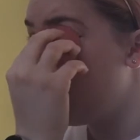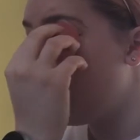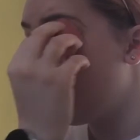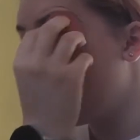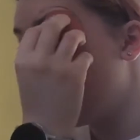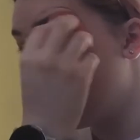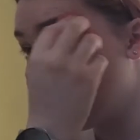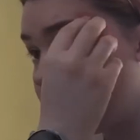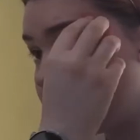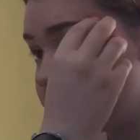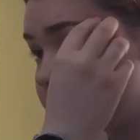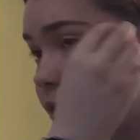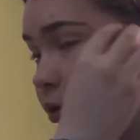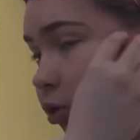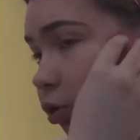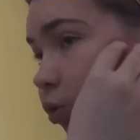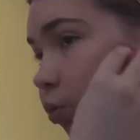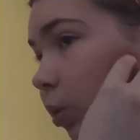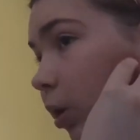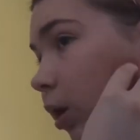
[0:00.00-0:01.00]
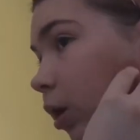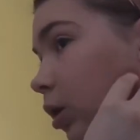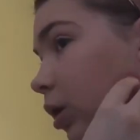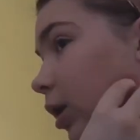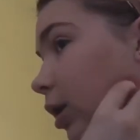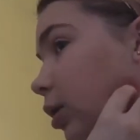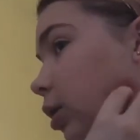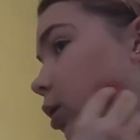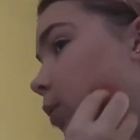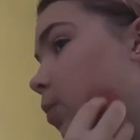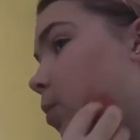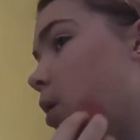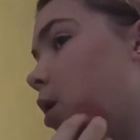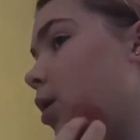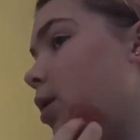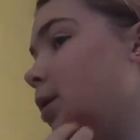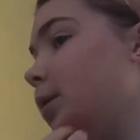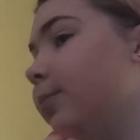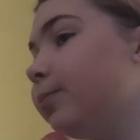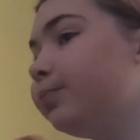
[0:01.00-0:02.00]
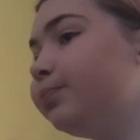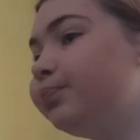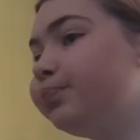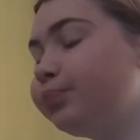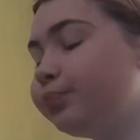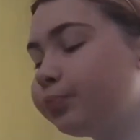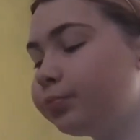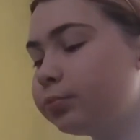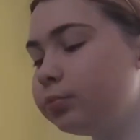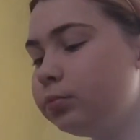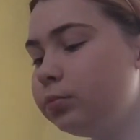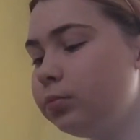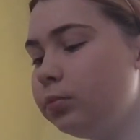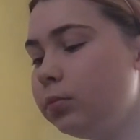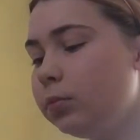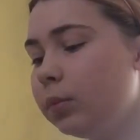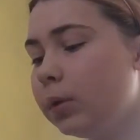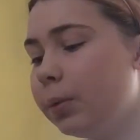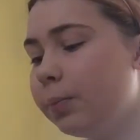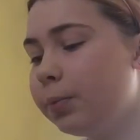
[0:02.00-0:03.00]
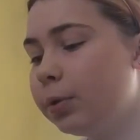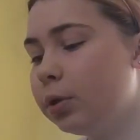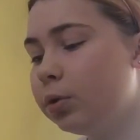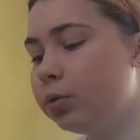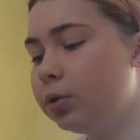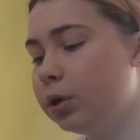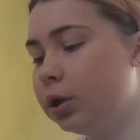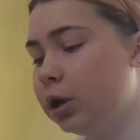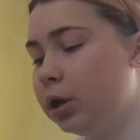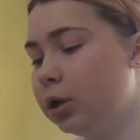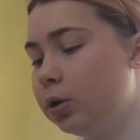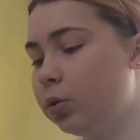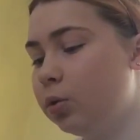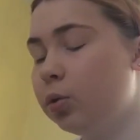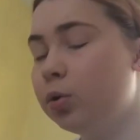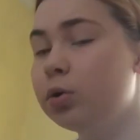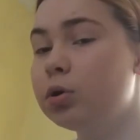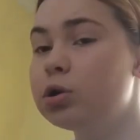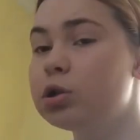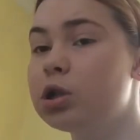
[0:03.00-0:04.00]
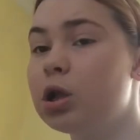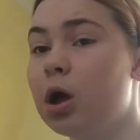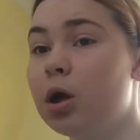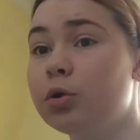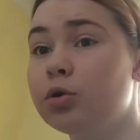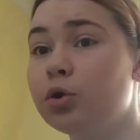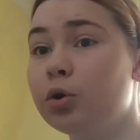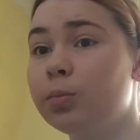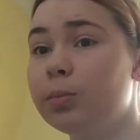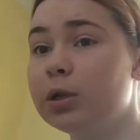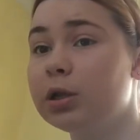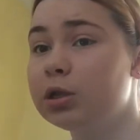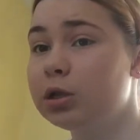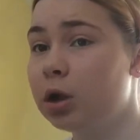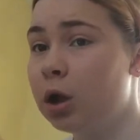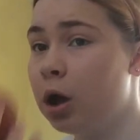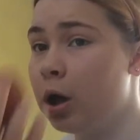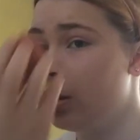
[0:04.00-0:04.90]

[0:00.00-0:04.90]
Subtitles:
And that, because when I did my beauty course, I'd normally start